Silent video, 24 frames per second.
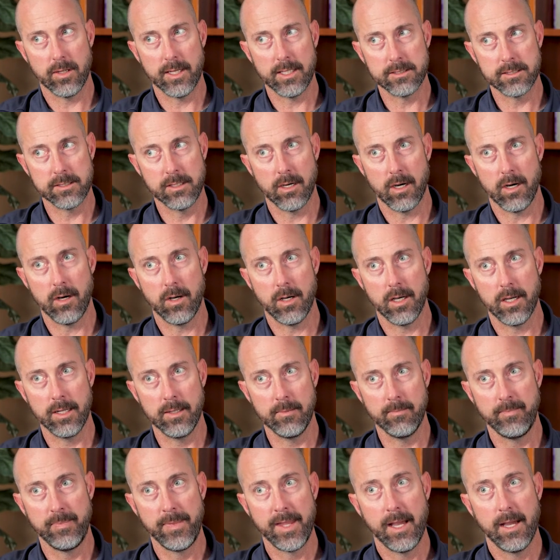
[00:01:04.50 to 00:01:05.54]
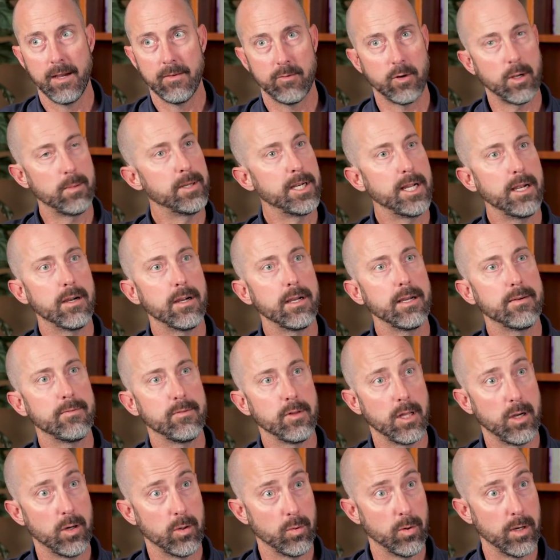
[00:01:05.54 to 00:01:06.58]
has gone from an area of
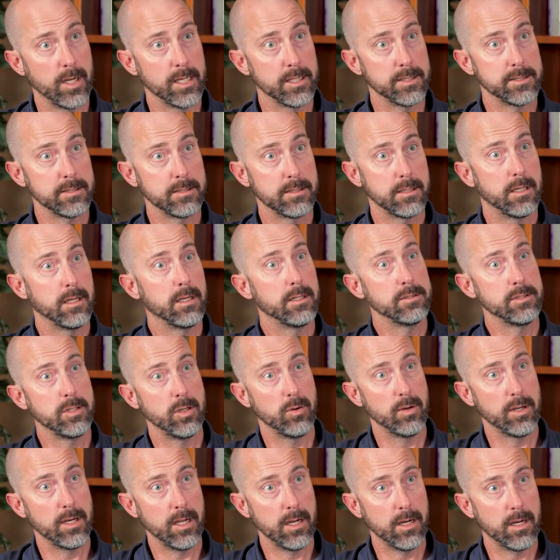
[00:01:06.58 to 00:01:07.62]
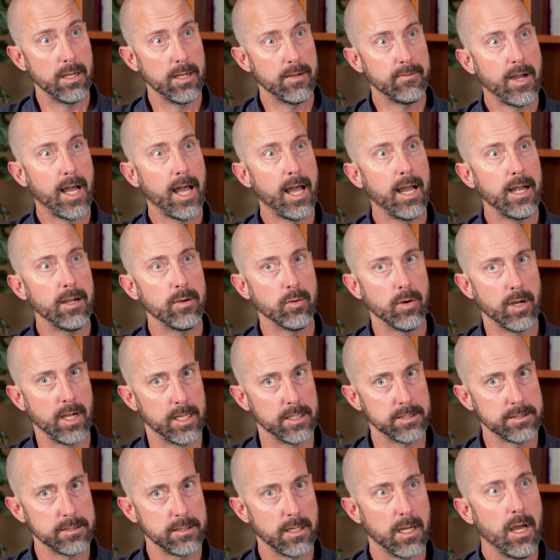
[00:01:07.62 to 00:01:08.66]
low risk to an area of high
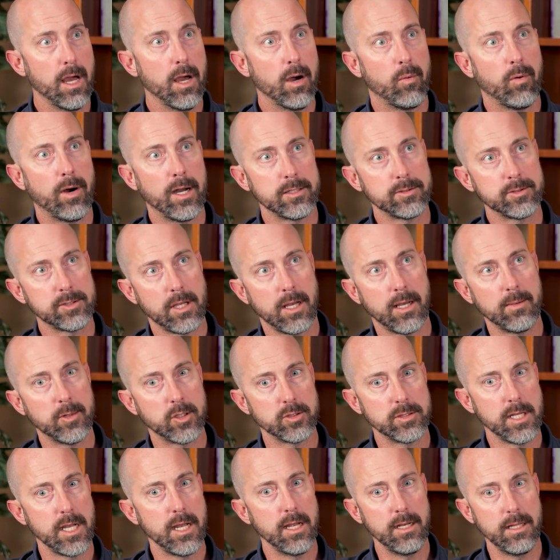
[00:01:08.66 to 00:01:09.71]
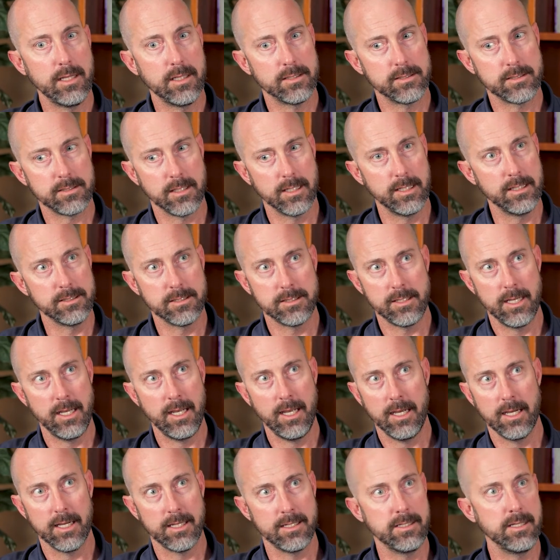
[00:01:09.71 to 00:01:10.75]
risk, while simultaneously
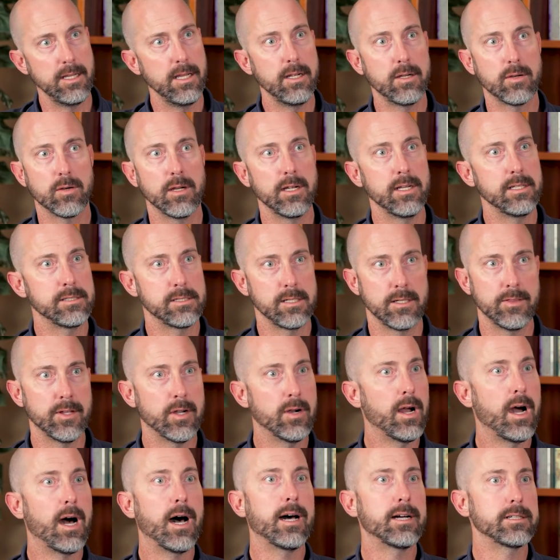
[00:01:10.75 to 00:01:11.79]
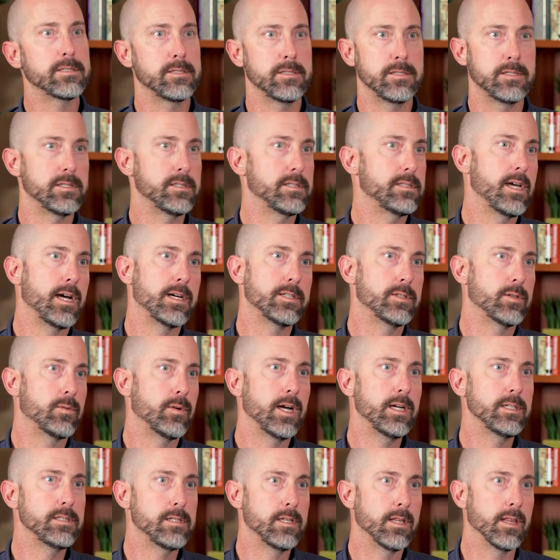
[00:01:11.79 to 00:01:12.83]
seeing a decrease in their oxygen
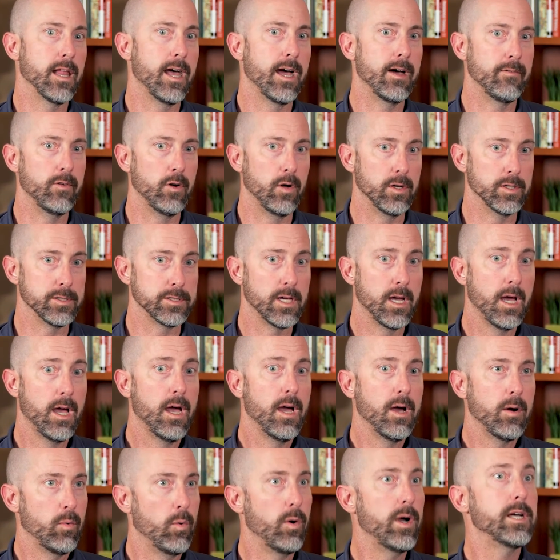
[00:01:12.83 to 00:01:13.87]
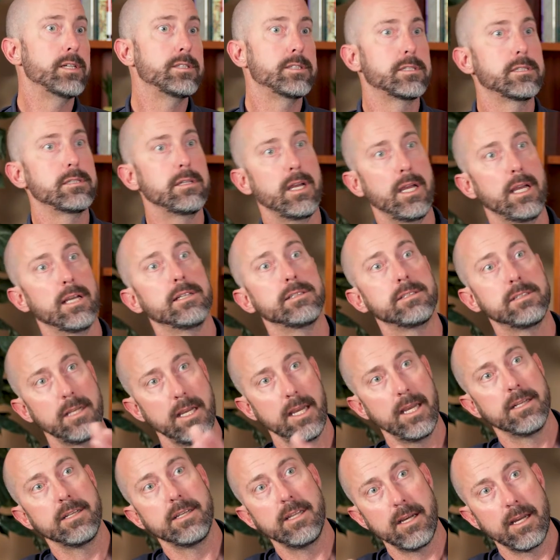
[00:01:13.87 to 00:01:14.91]
saturation levels, which is
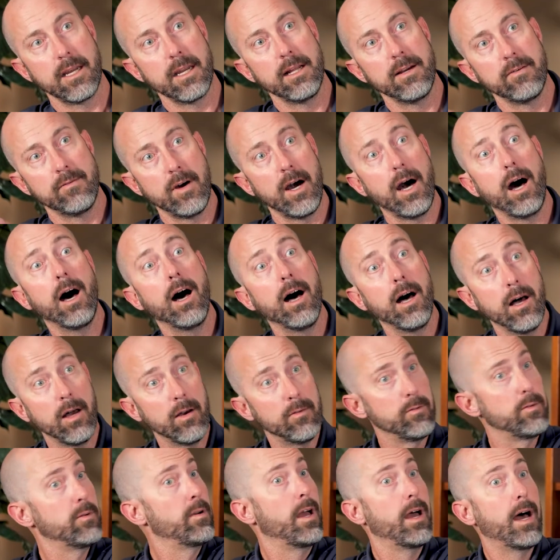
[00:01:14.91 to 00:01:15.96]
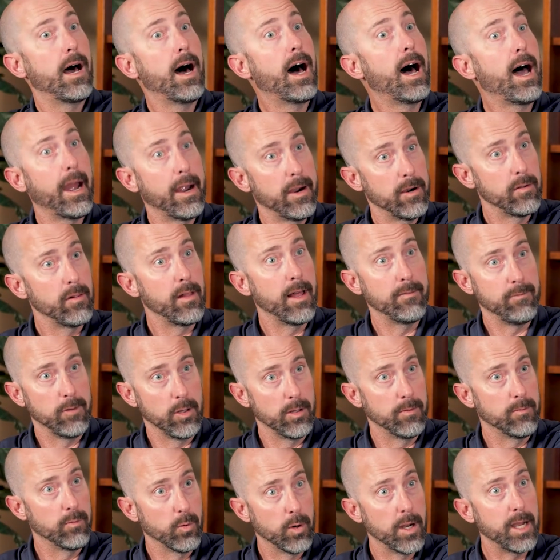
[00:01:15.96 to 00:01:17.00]
indicative of a higher level
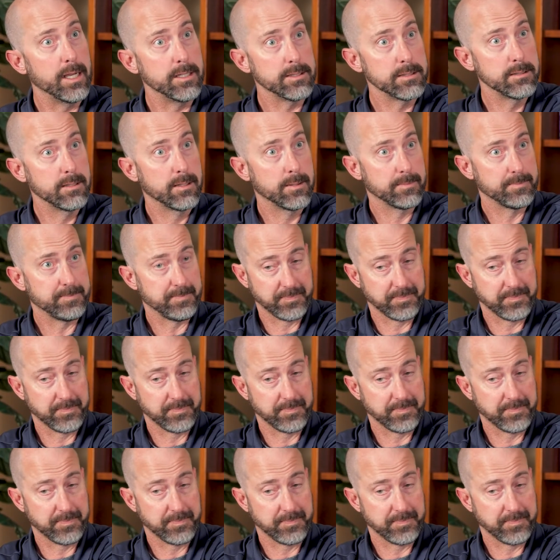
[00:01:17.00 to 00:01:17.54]
of risk.